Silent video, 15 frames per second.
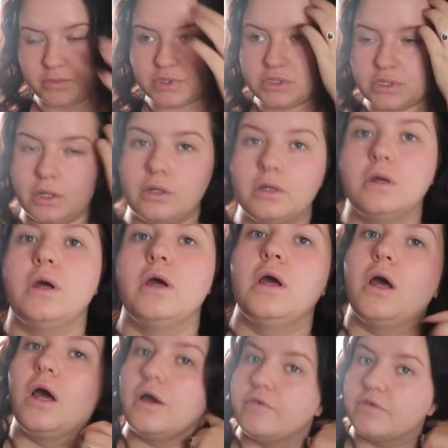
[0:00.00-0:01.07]
So
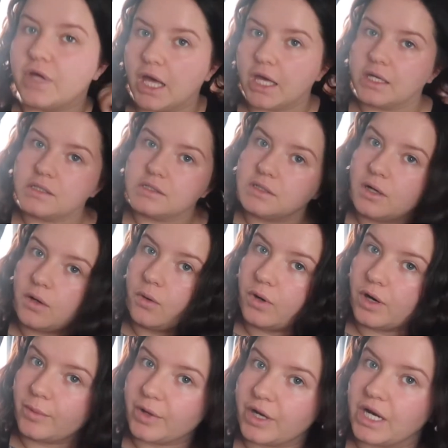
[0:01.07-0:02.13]
I've kinked it all.
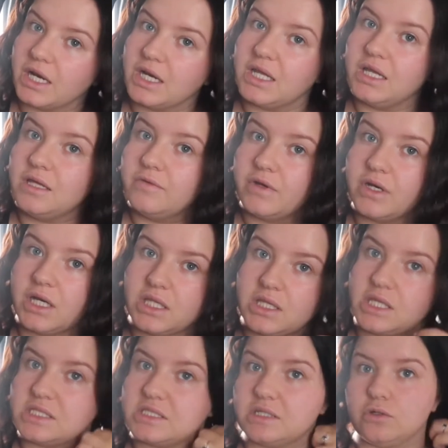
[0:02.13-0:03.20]
I'm going to leave it like
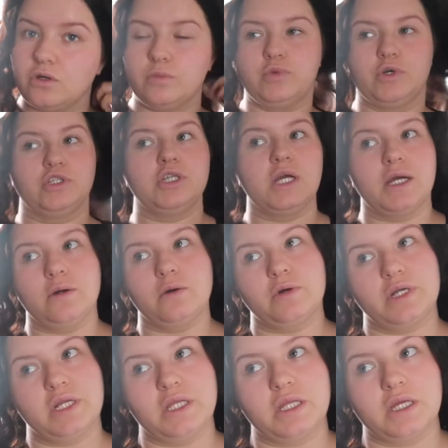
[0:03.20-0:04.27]
this and not brush it out or
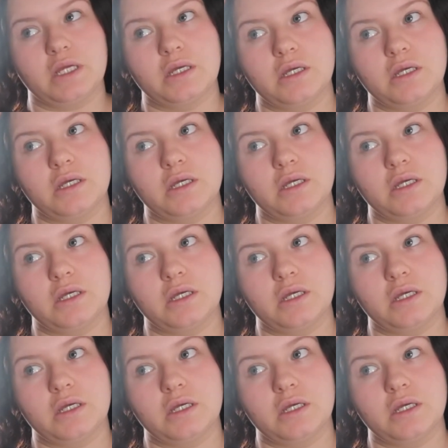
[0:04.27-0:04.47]
anything.